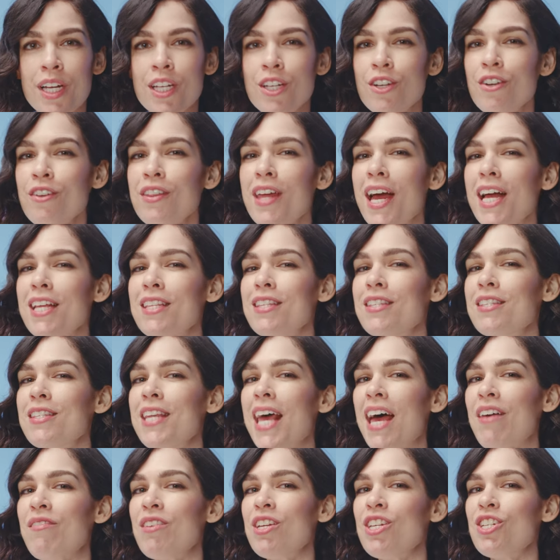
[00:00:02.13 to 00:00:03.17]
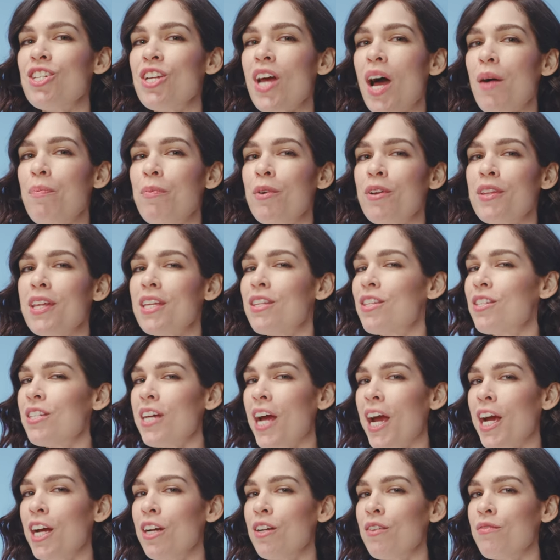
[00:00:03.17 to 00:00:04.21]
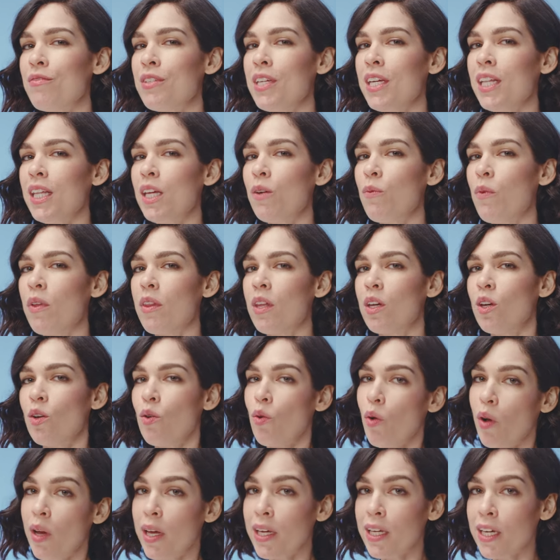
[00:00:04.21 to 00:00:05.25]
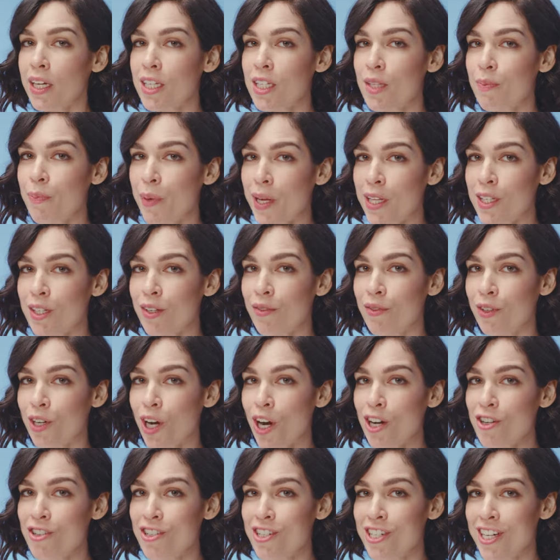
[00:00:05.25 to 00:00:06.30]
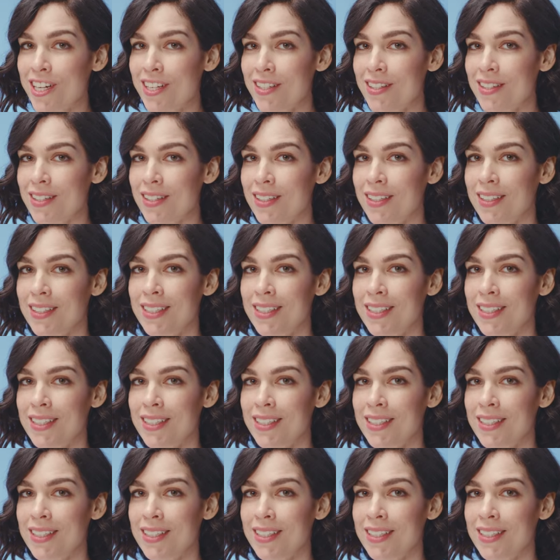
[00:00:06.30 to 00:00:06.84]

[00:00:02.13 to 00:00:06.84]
You're that savvy shopper that's tired of dealing with annoying, expensive cartridges.